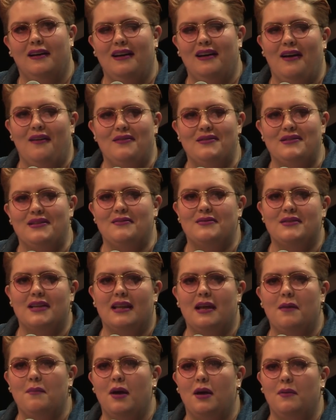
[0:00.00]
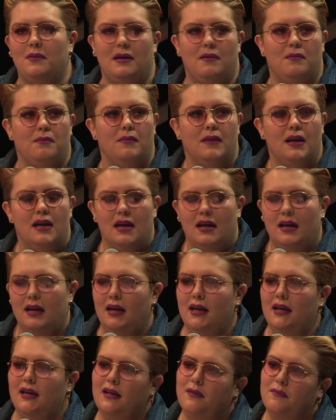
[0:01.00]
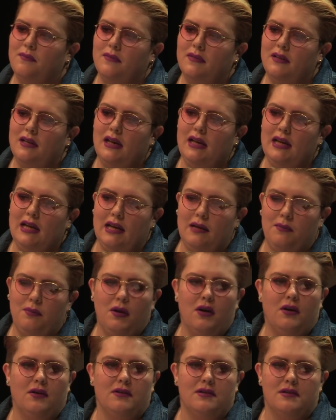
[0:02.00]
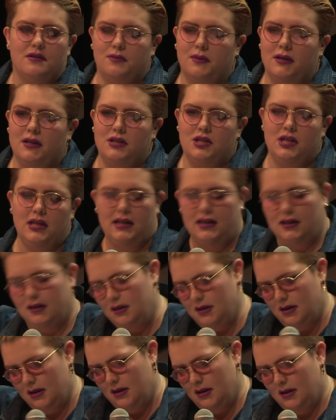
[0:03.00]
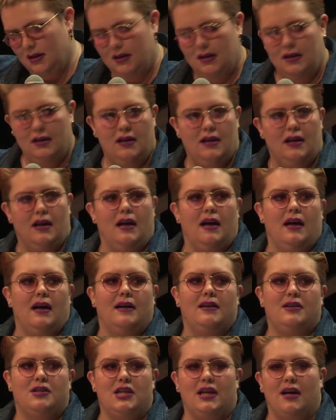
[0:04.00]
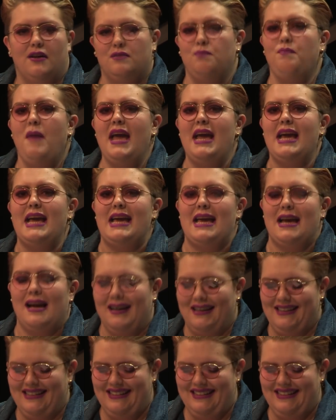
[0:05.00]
I was, it was like that moment in in um, legally blonde where she uh, she goes, me!